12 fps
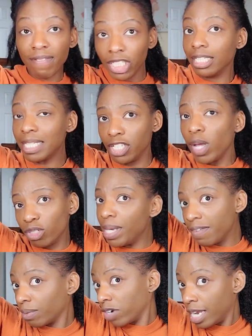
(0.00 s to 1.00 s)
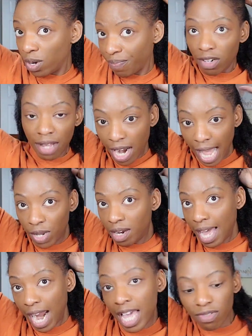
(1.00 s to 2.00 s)
want to do the other side of that one.
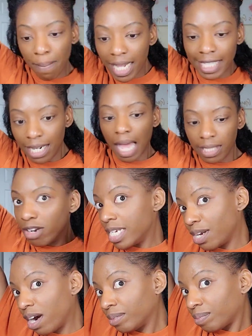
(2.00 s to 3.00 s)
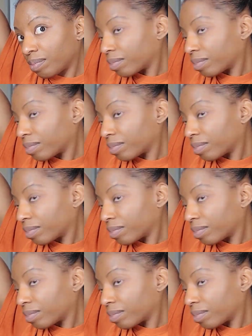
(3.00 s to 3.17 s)
And then you're going to repeat the